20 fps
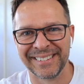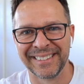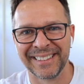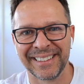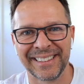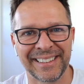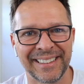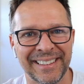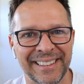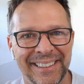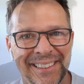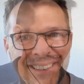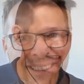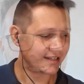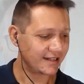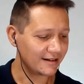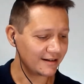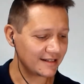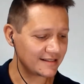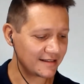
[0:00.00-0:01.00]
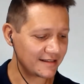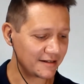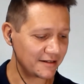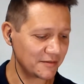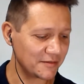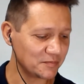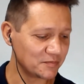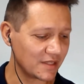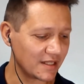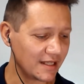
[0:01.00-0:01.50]
All right,
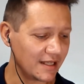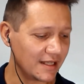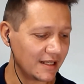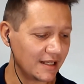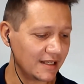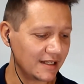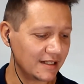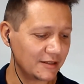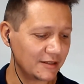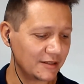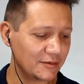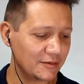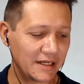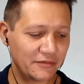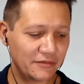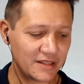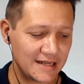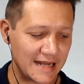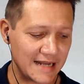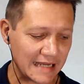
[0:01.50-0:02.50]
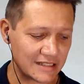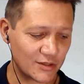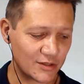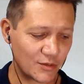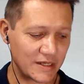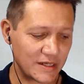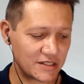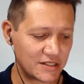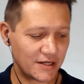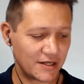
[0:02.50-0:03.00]
sir. Ready for the next
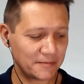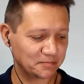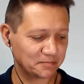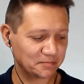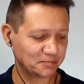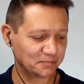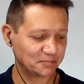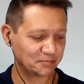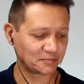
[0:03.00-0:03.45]
question?